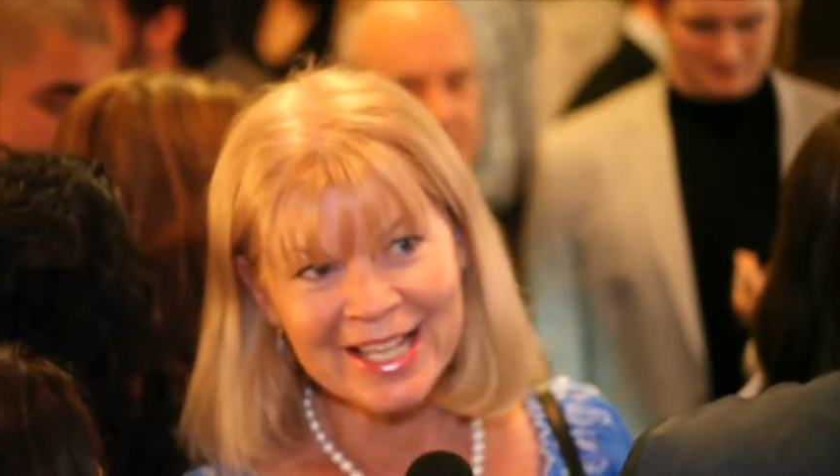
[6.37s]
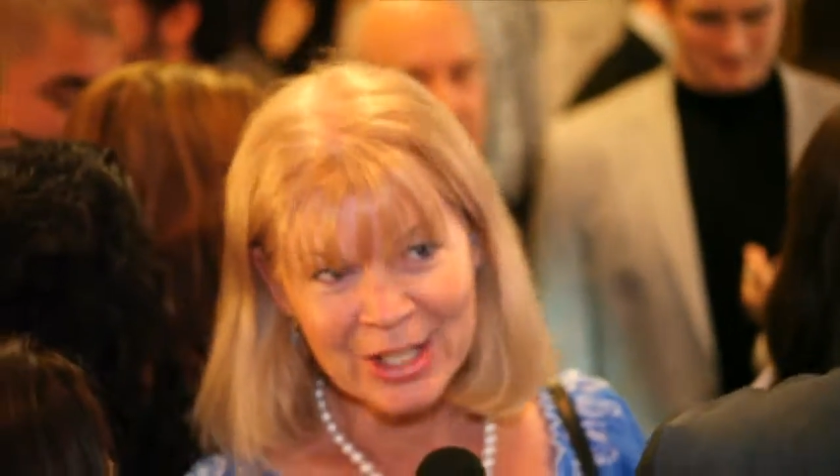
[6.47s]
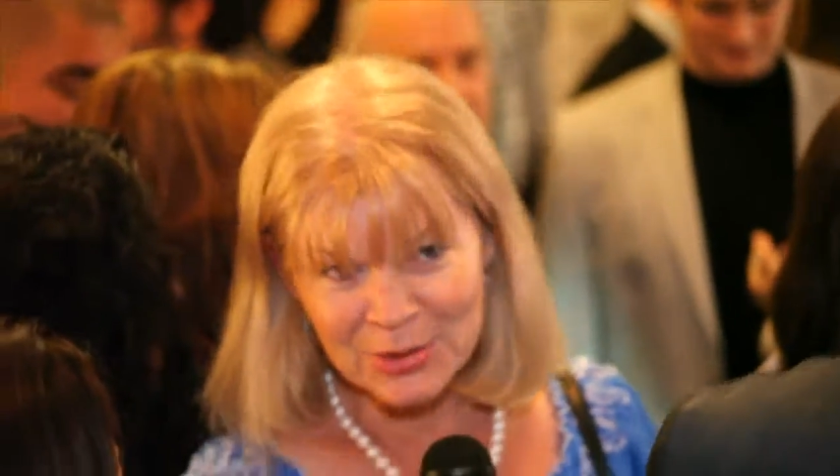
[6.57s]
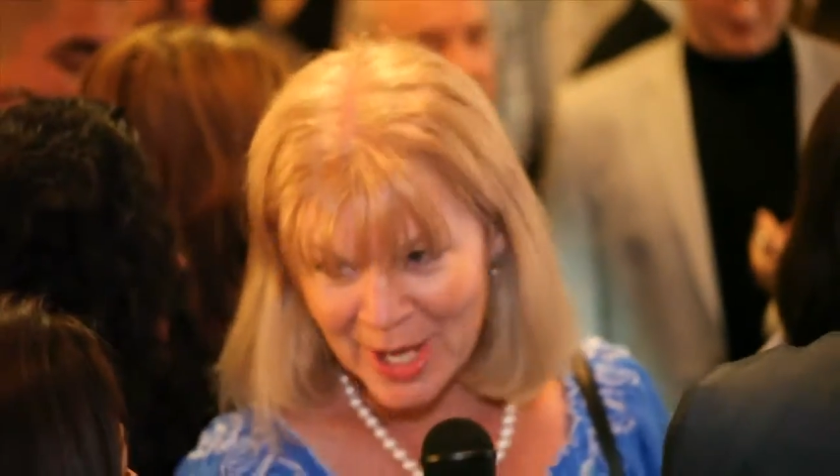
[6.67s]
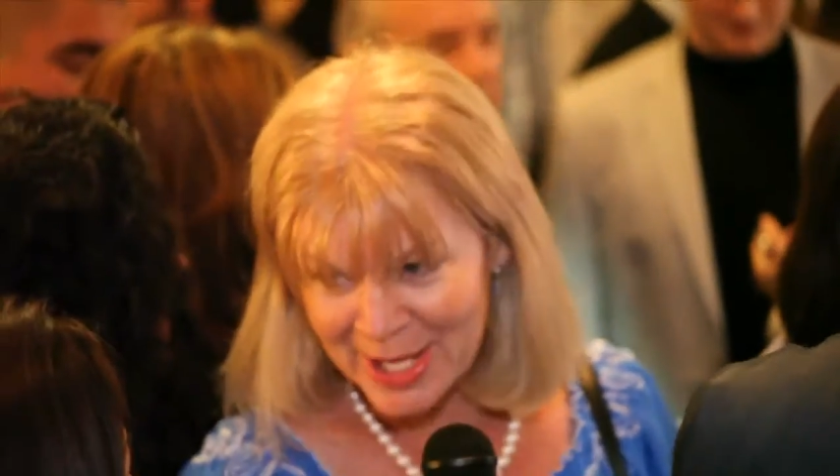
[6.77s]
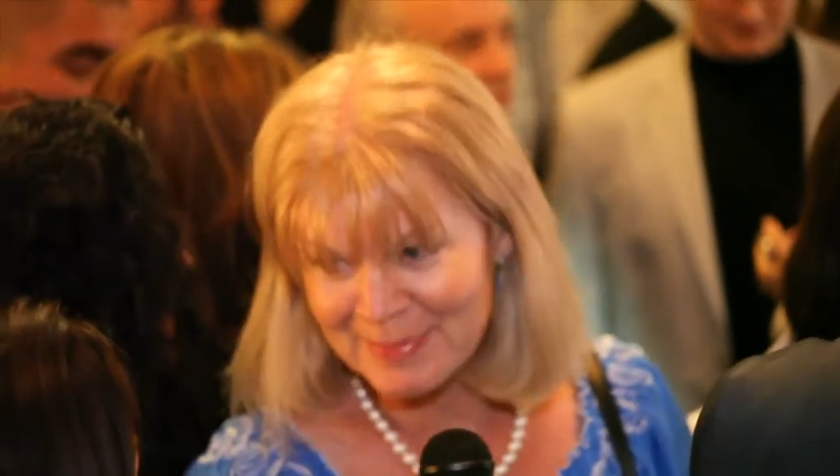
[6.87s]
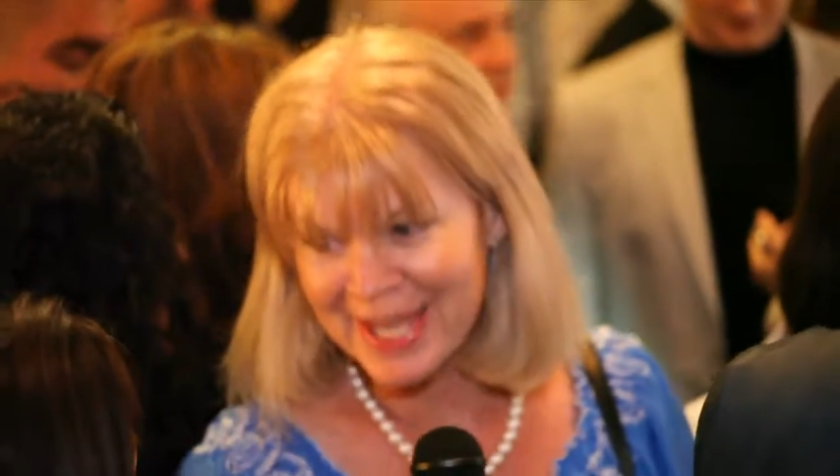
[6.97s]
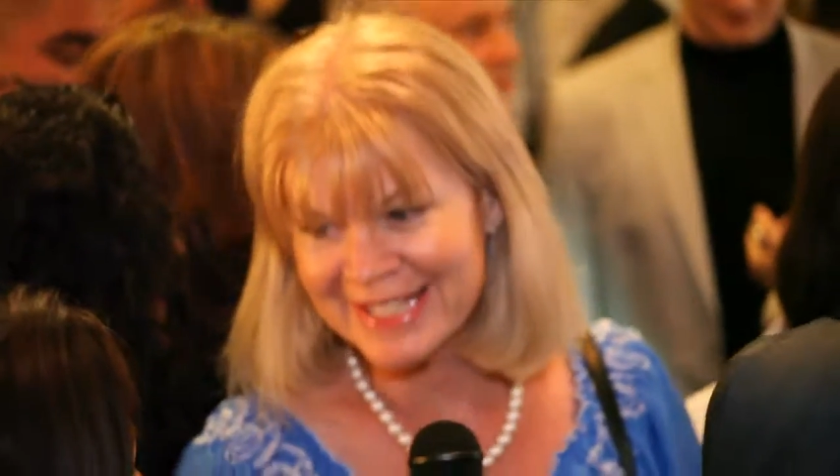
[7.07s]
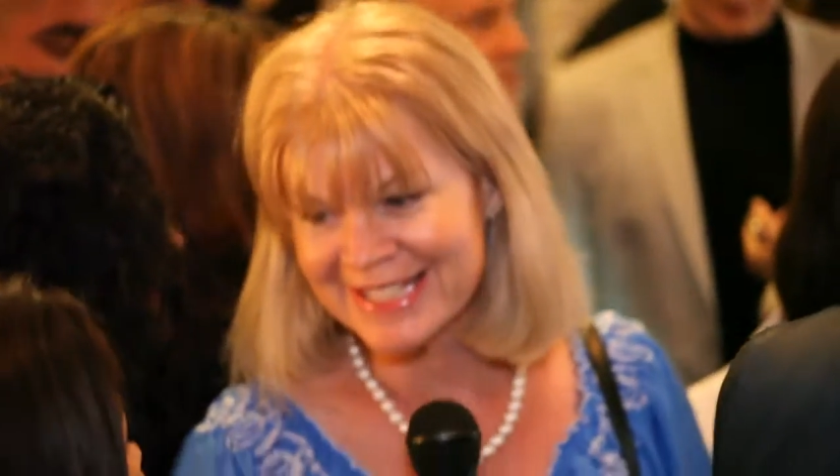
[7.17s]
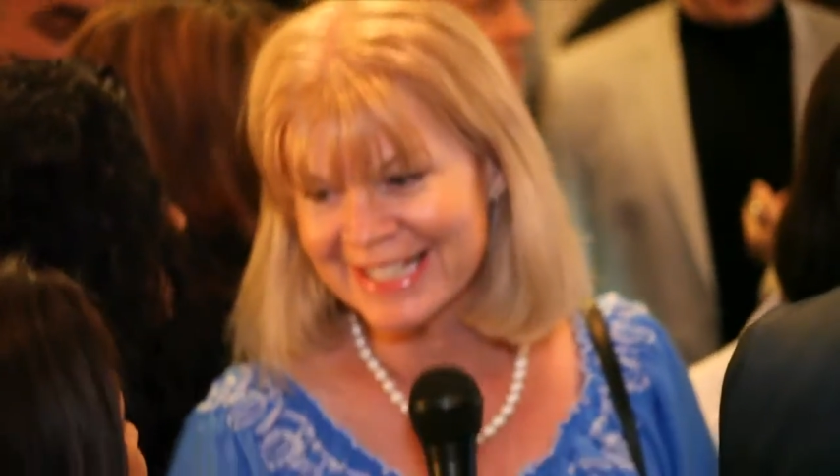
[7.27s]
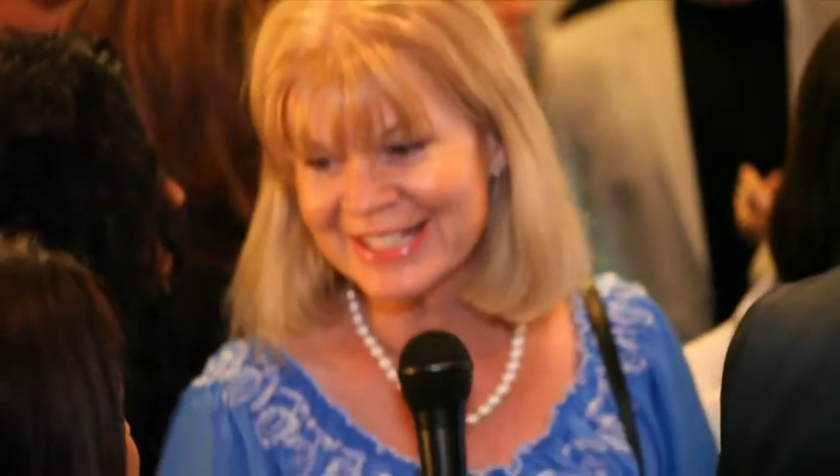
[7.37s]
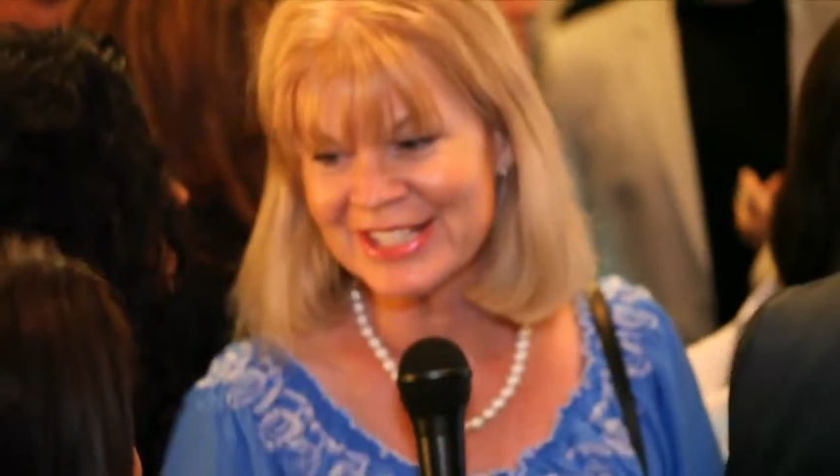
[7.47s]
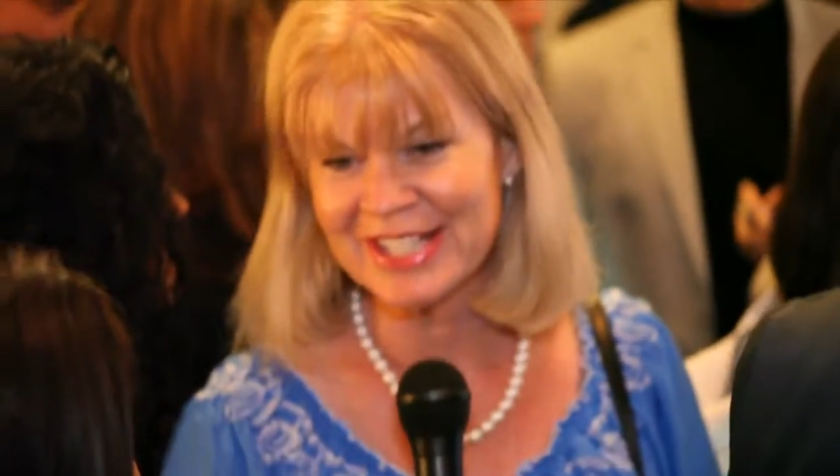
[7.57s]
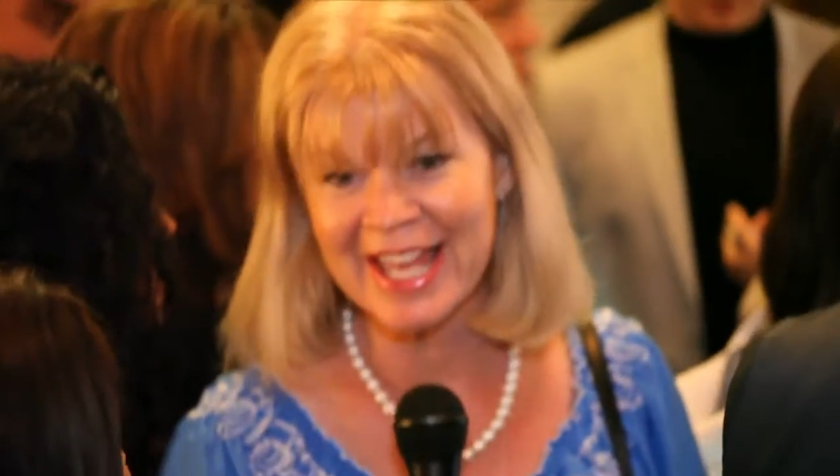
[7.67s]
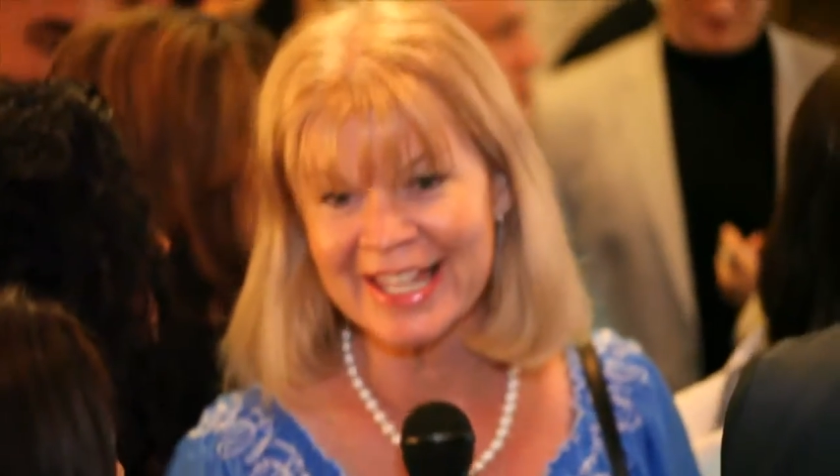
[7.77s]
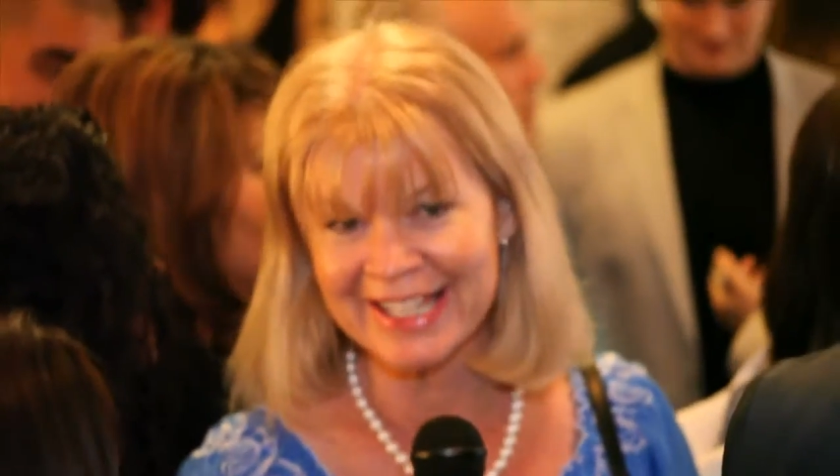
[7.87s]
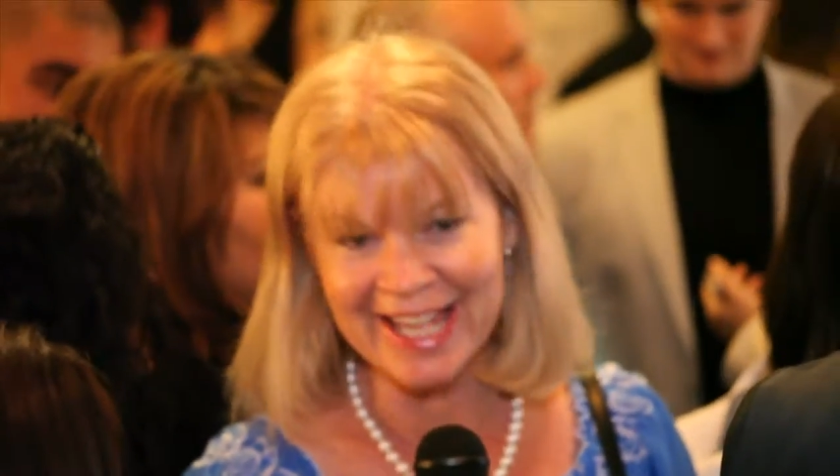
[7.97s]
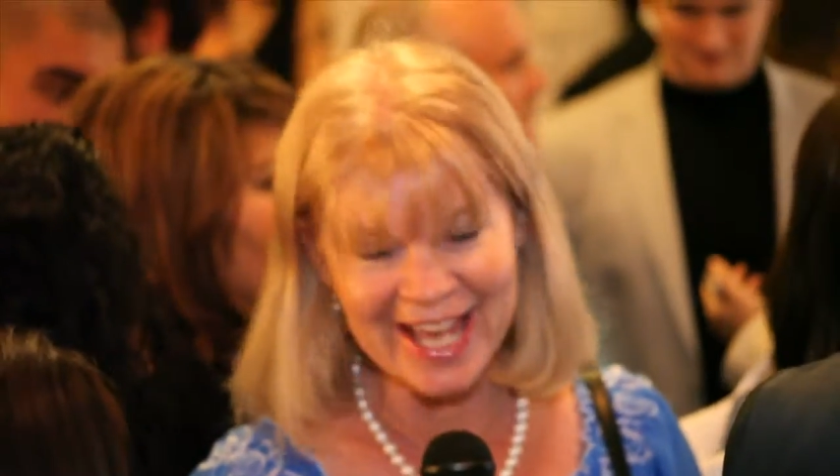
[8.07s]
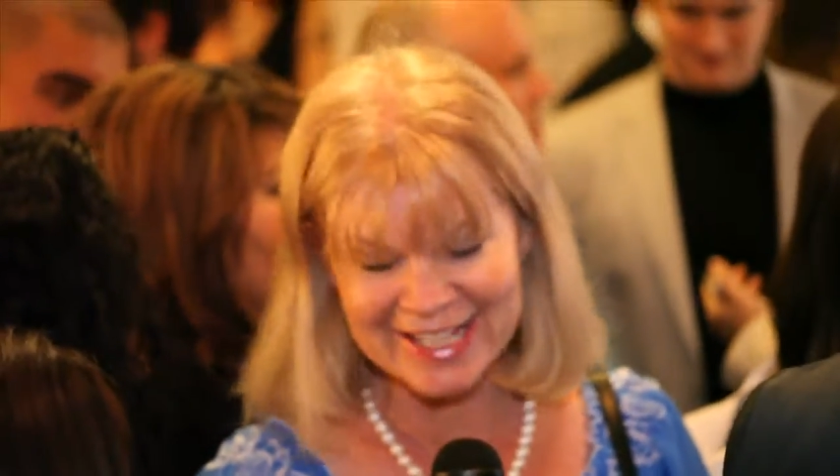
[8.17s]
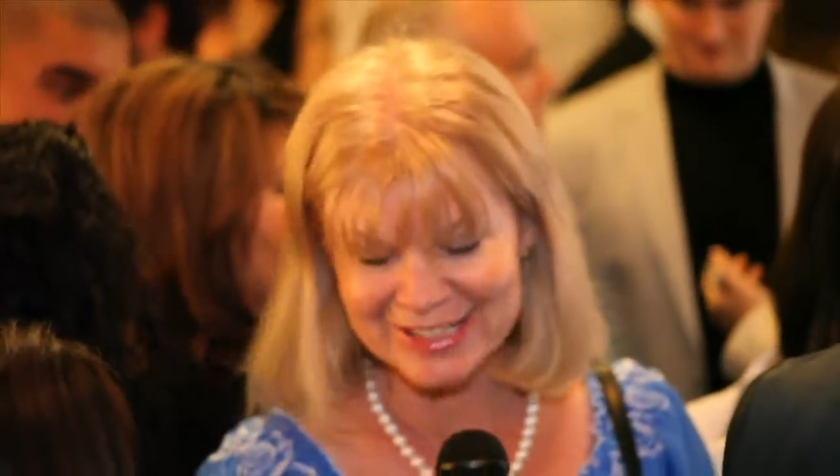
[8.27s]
great message, and the
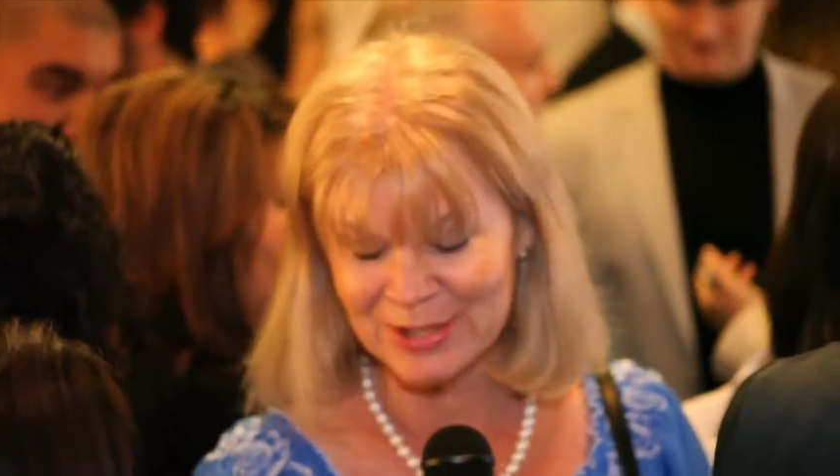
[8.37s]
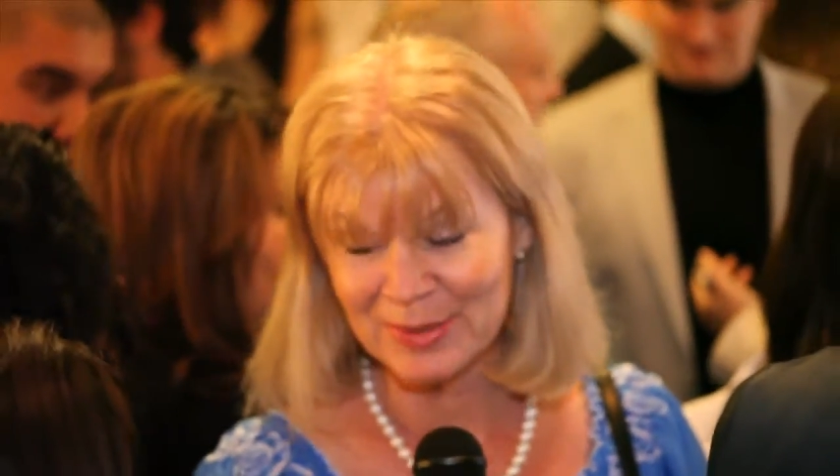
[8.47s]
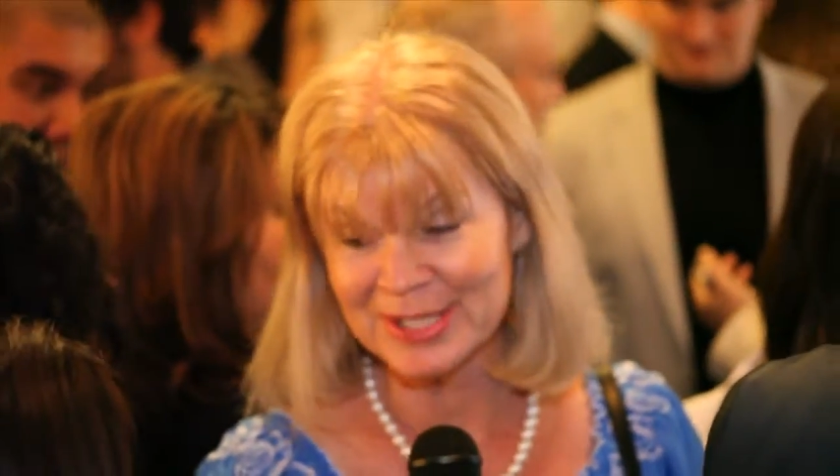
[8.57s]
acting was